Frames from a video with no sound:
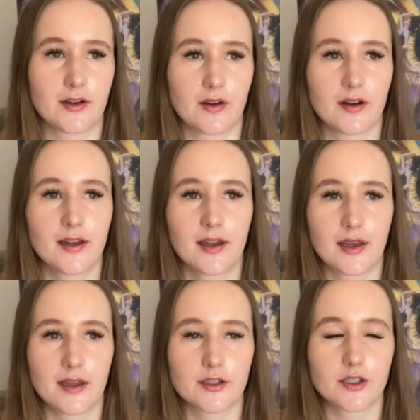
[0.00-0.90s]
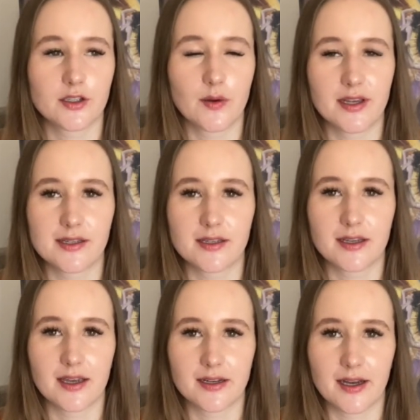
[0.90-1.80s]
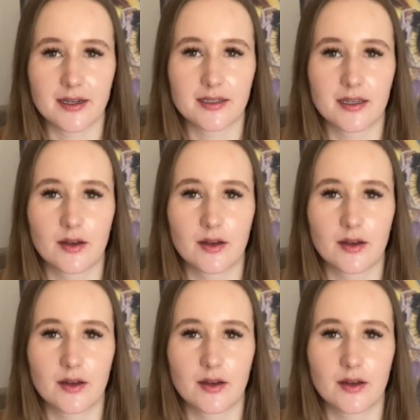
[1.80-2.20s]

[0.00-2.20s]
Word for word: Or it's just so easy to connect